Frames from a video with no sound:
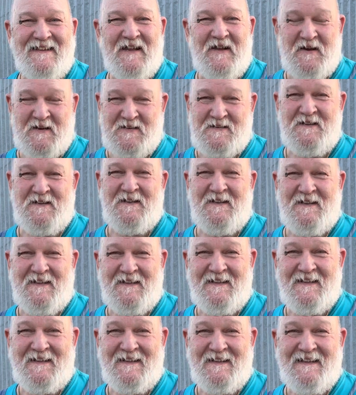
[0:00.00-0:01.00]
I put
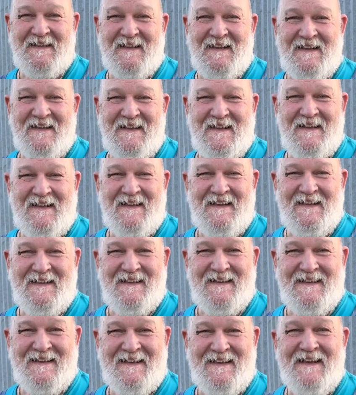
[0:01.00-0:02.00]
it on, on my wrist.
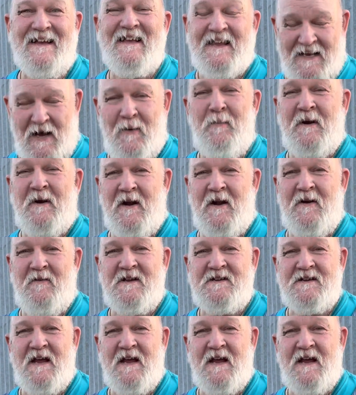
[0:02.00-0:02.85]
Yeah, put it on your wrist.